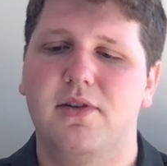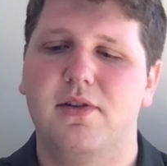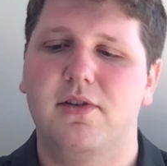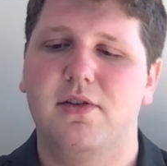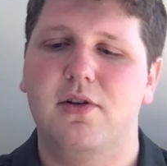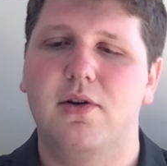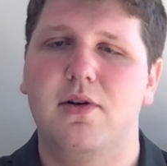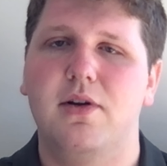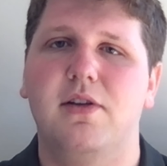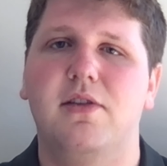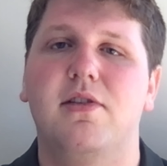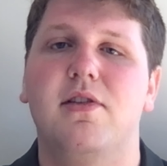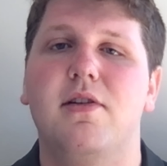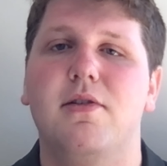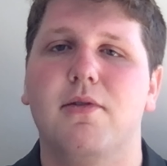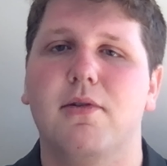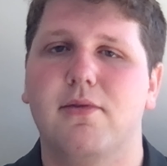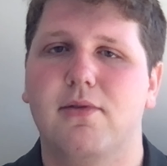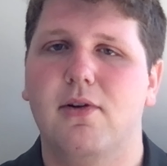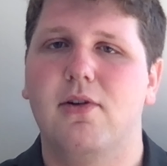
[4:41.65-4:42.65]
So it's the
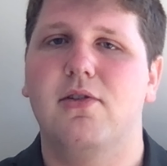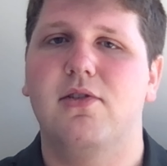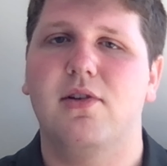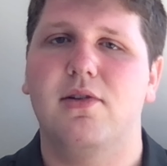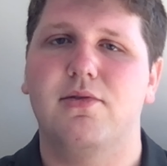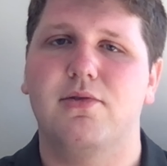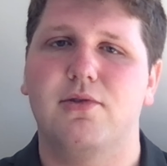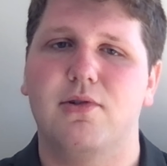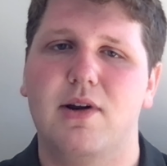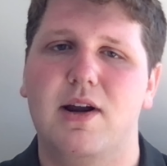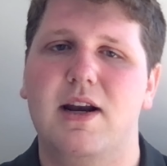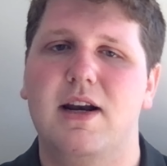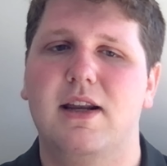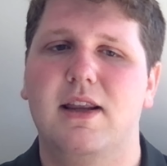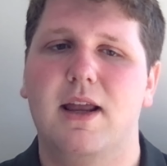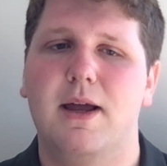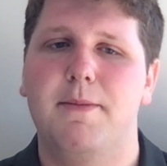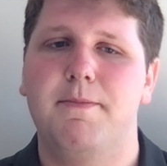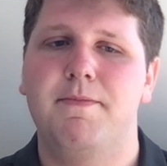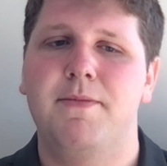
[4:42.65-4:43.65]
reverse of creating
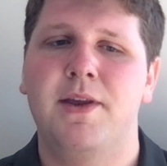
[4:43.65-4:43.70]
them.